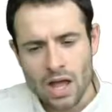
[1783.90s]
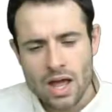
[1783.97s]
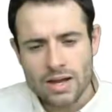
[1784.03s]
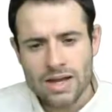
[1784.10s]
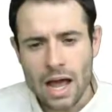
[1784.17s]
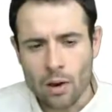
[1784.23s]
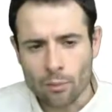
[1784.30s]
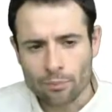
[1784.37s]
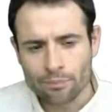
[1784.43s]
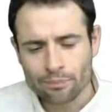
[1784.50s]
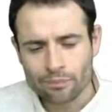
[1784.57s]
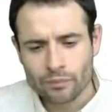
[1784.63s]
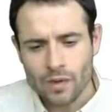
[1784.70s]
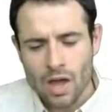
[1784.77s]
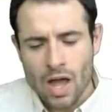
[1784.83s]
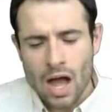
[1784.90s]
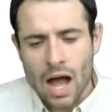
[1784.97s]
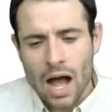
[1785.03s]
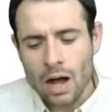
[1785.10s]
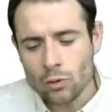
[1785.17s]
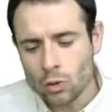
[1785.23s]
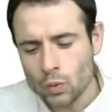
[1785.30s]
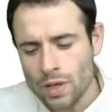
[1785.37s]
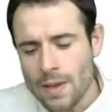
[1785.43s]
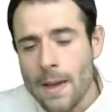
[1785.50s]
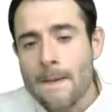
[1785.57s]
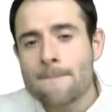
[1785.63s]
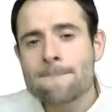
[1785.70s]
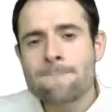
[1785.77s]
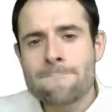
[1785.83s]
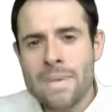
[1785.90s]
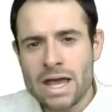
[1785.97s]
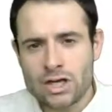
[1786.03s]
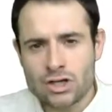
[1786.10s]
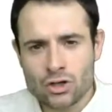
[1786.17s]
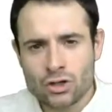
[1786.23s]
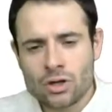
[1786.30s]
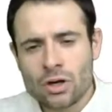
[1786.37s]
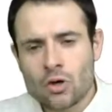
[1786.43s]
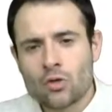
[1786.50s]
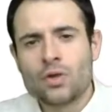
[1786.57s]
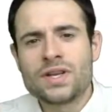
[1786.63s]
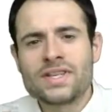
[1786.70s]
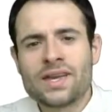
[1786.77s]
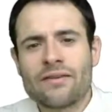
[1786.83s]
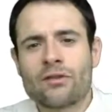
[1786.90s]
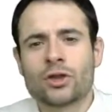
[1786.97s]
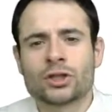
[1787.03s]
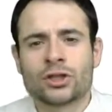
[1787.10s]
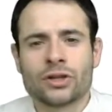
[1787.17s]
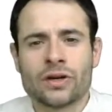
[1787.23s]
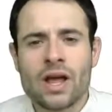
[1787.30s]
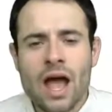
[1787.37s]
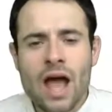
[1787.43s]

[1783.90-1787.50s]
Now, how do we measure risk aversion?